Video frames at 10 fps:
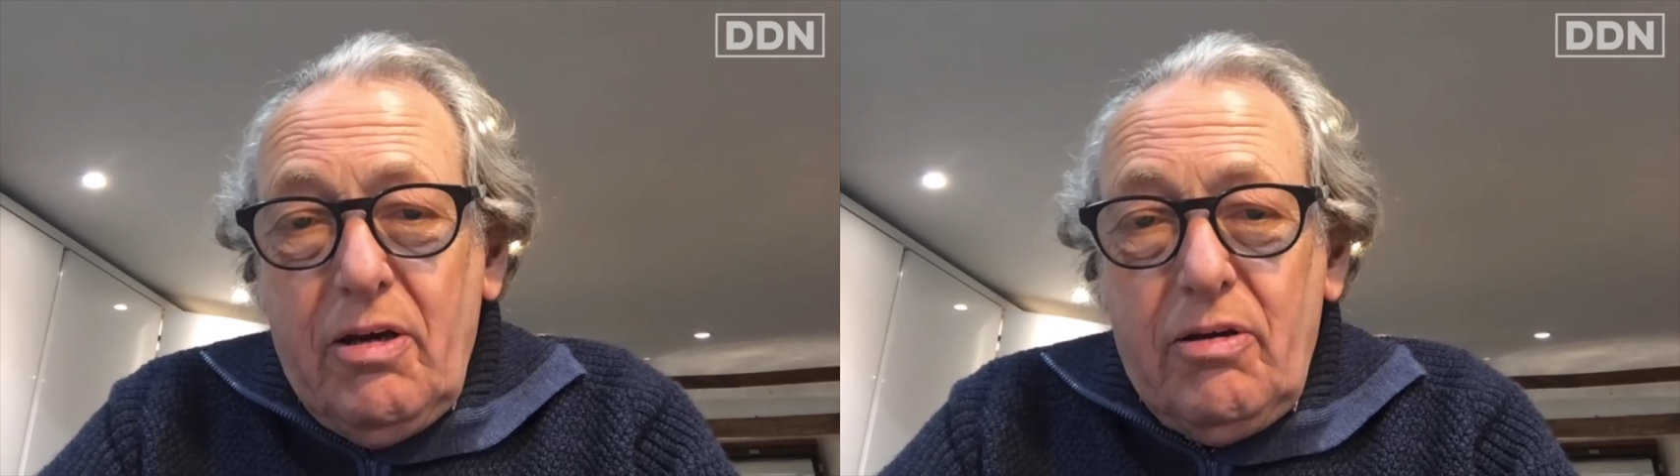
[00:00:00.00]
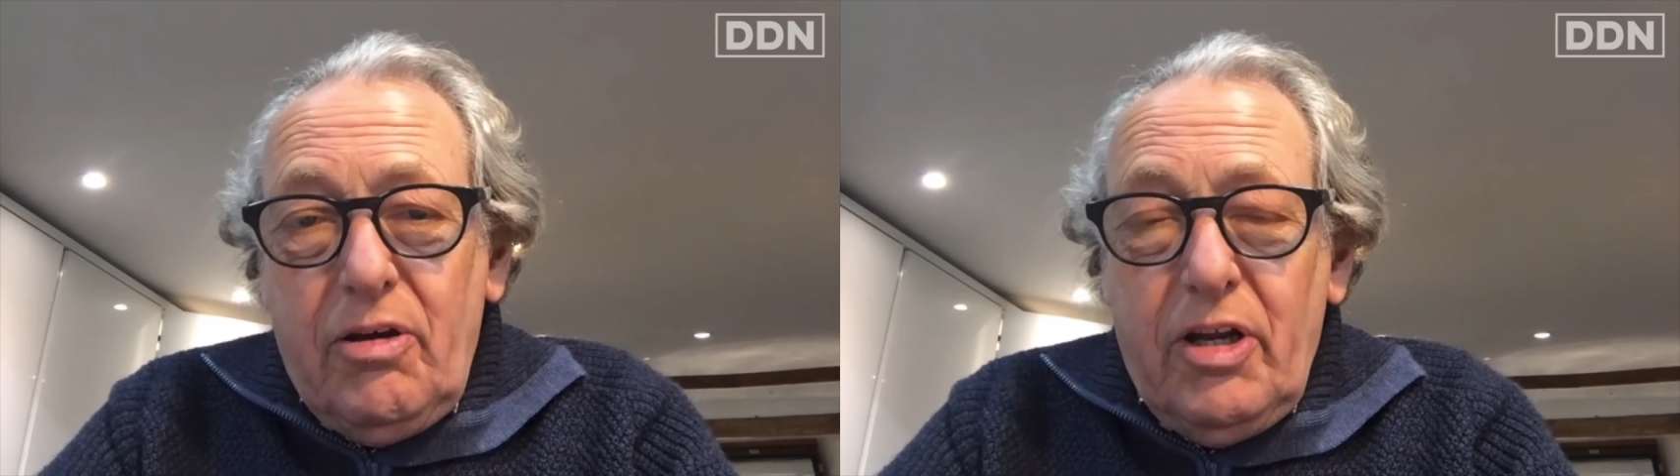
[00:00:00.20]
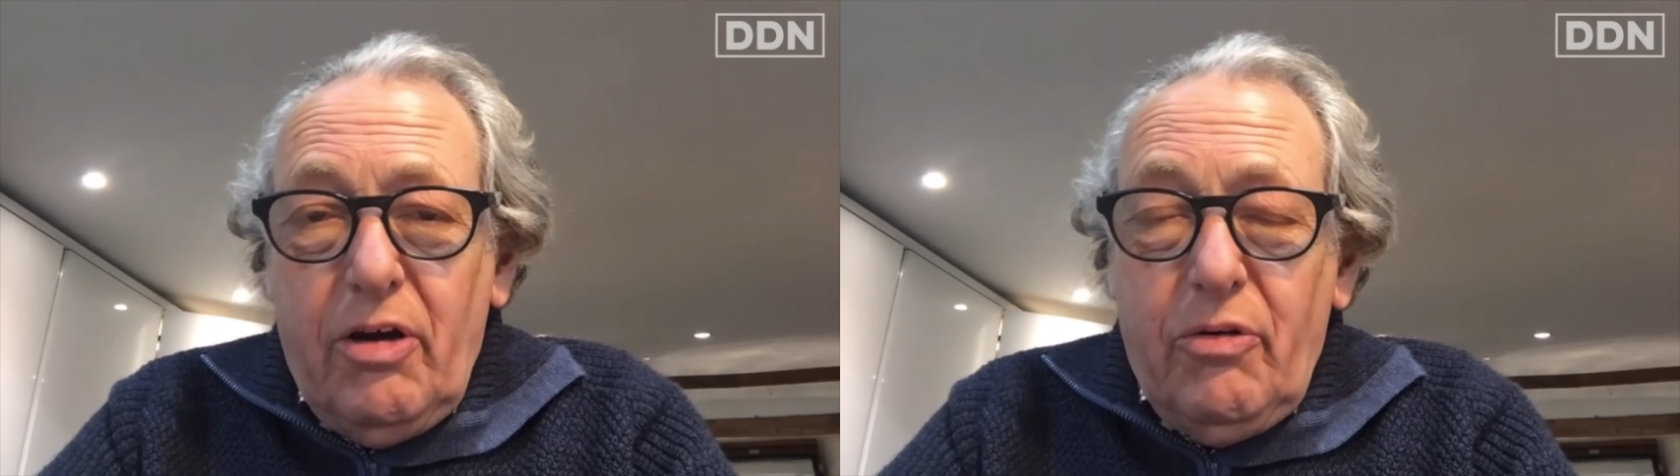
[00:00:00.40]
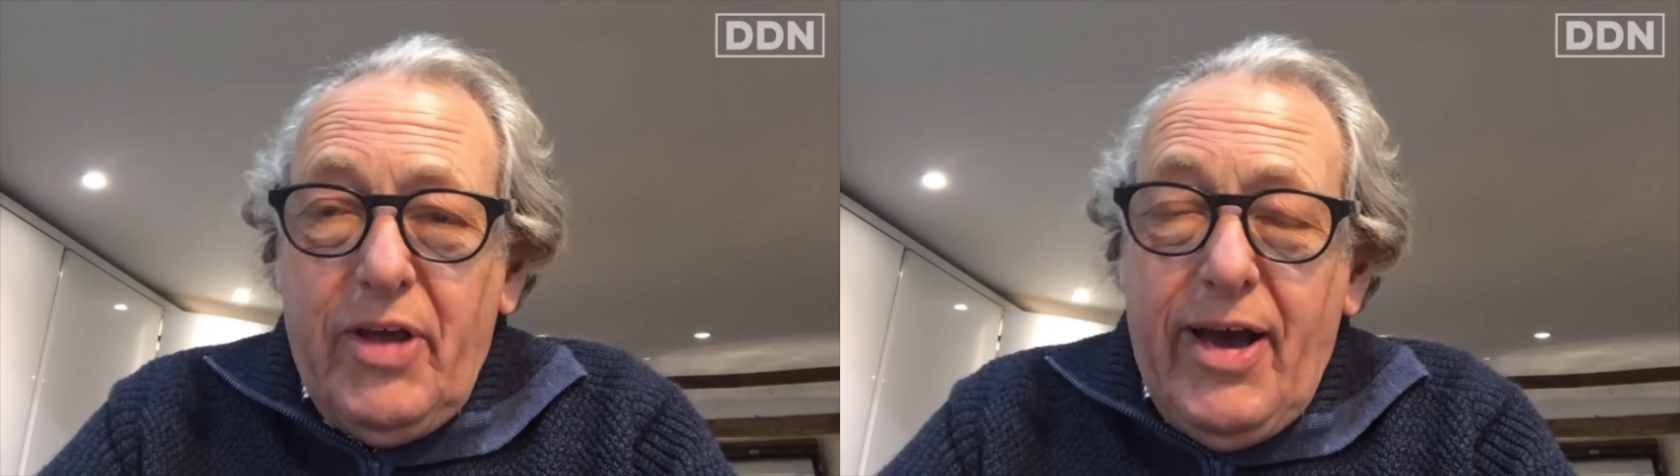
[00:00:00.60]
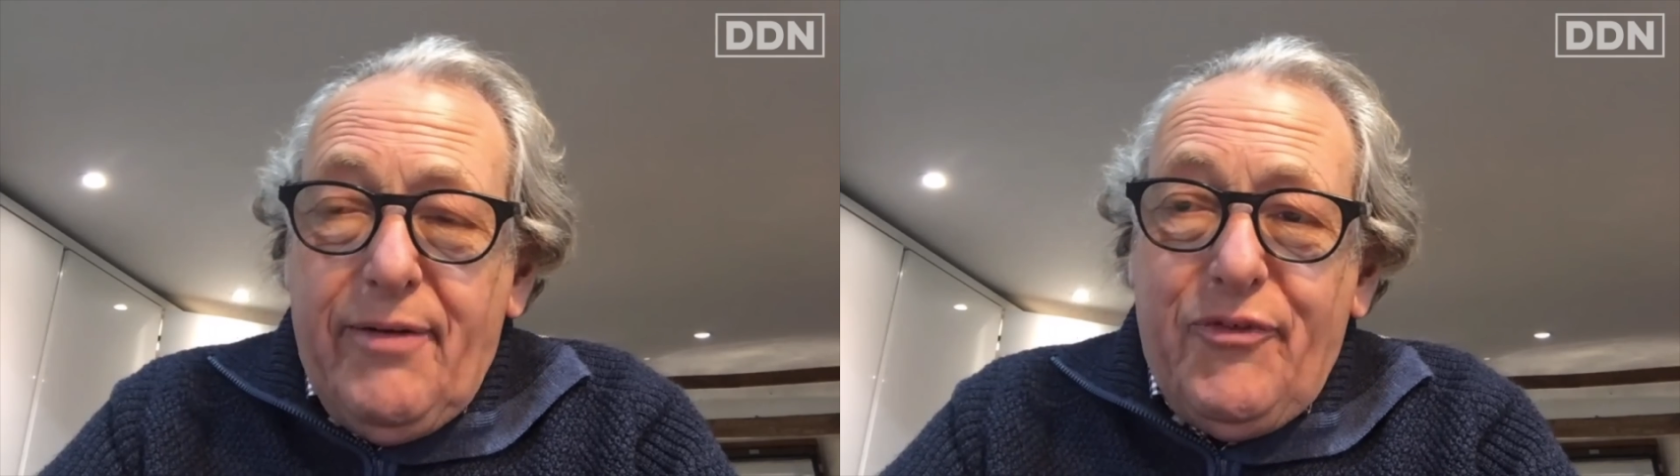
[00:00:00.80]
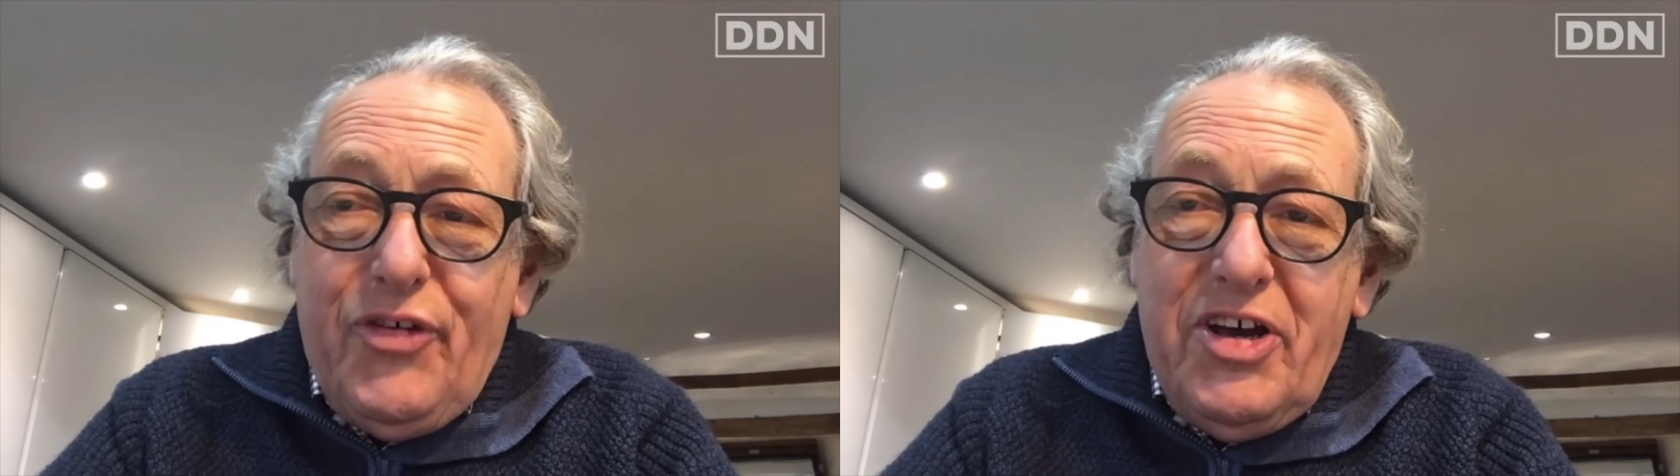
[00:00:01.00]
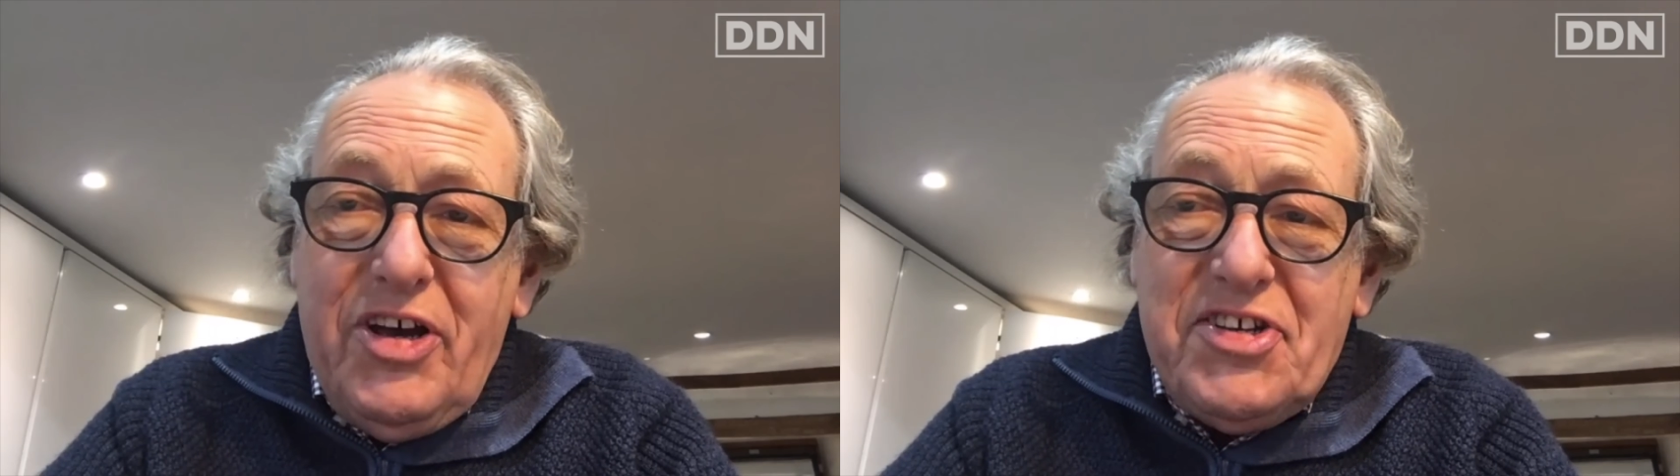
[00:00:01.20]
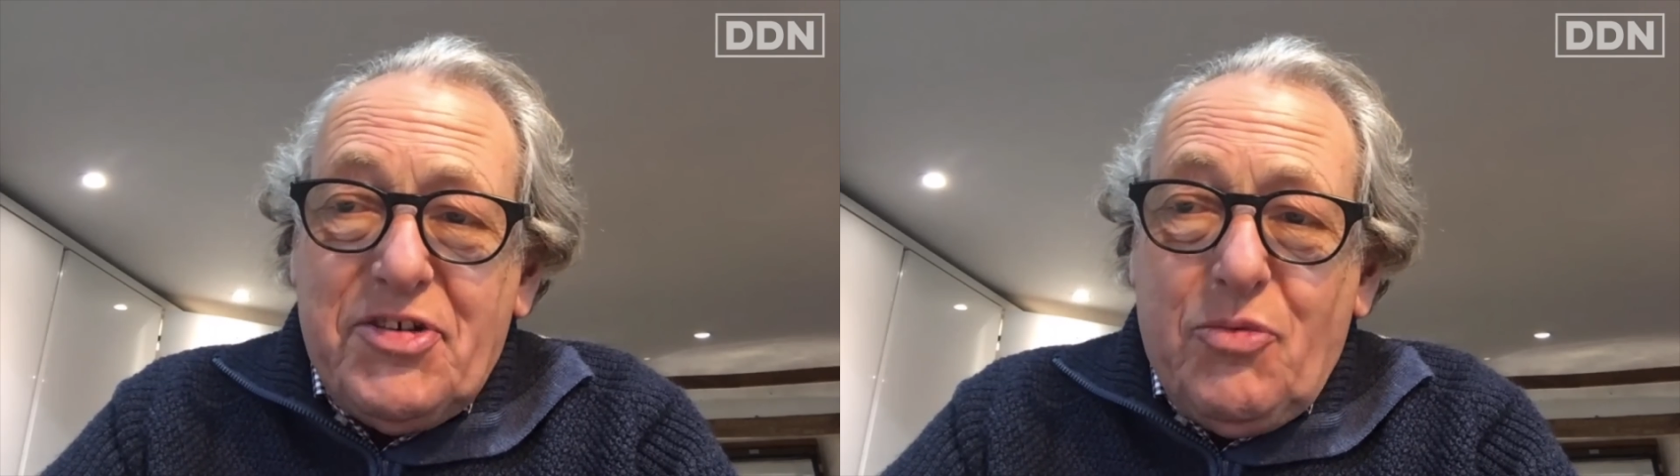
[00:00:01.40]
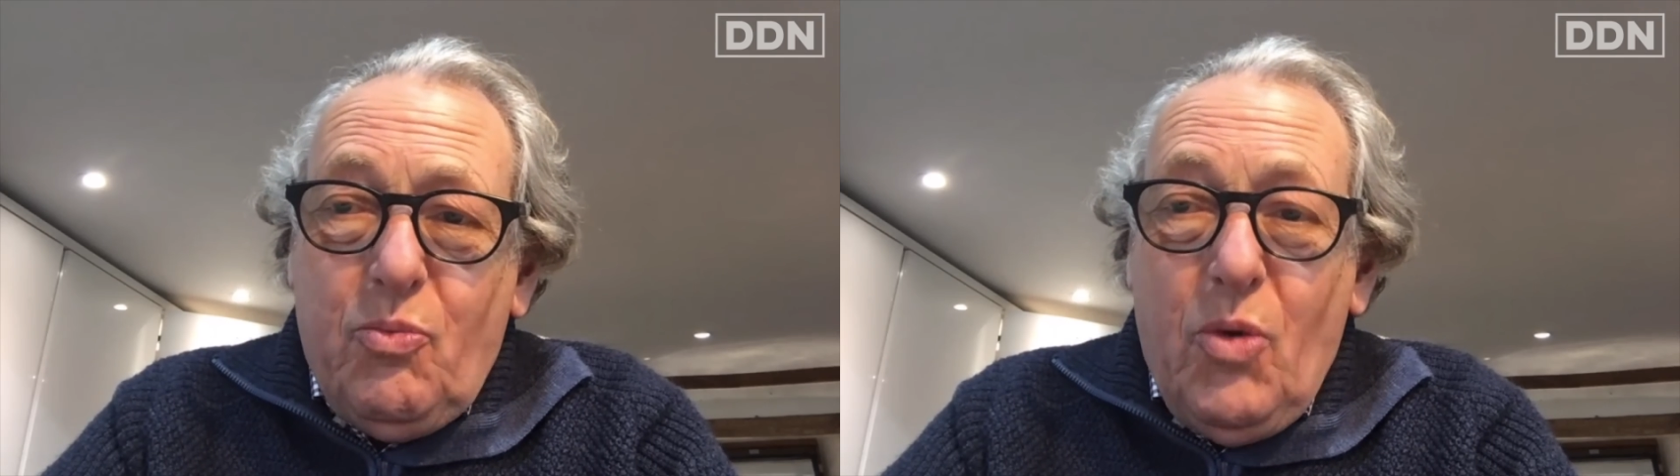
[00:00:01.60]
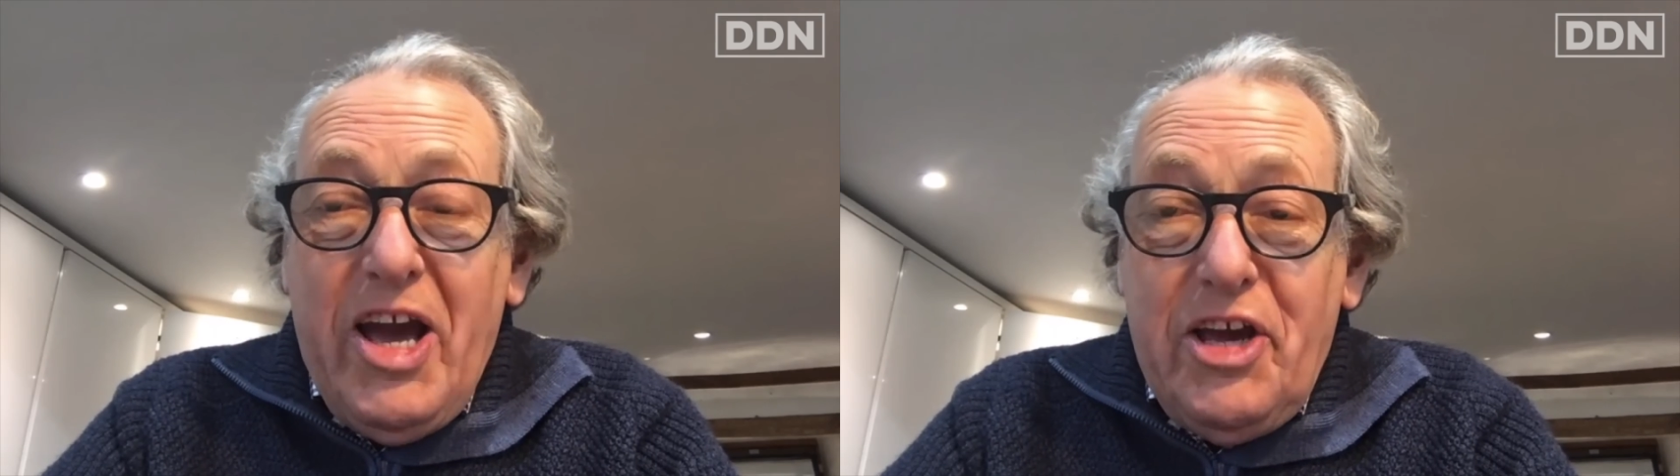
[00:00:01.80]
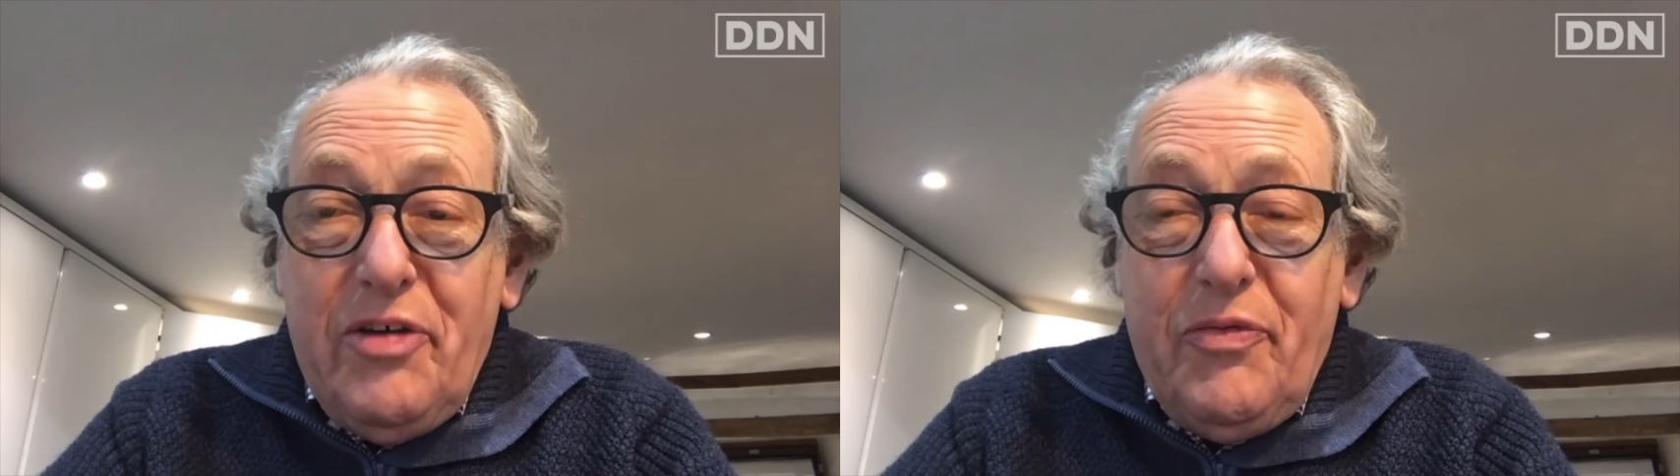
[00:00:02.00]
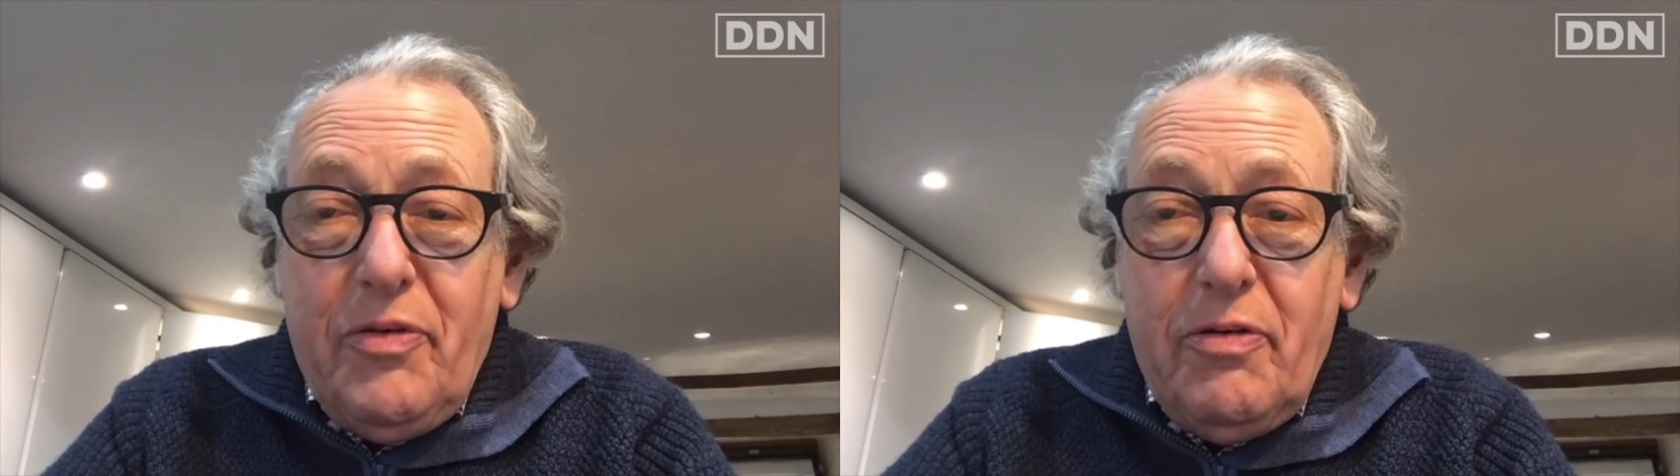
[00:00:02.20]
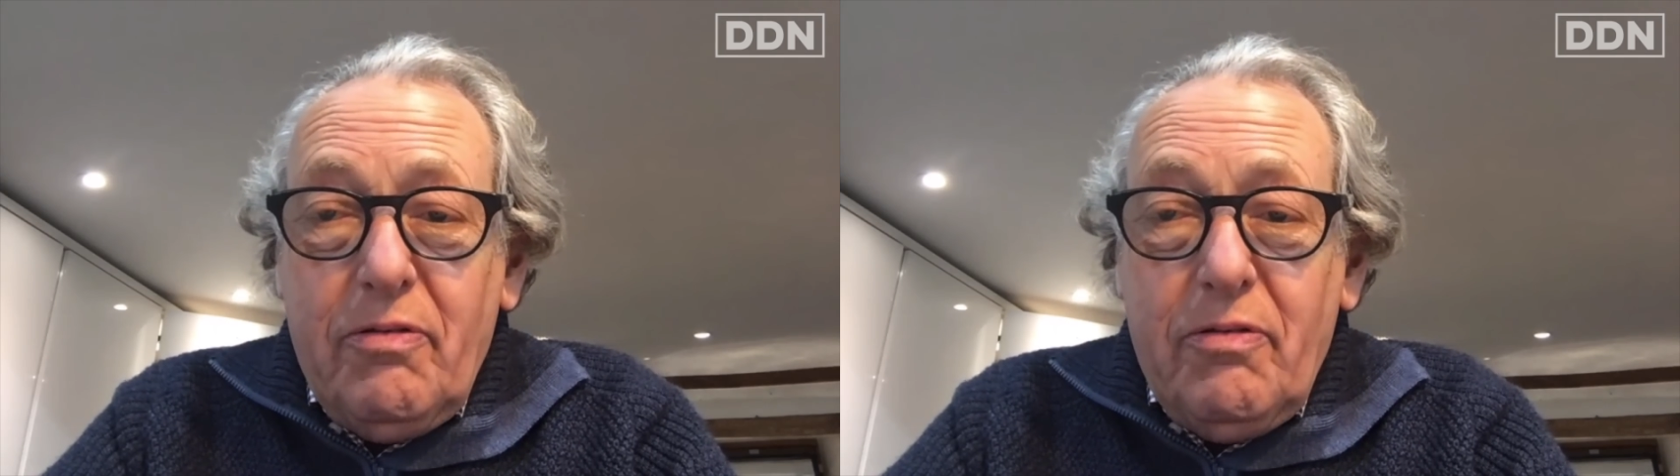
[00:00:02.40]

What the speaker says: You know, that first wave,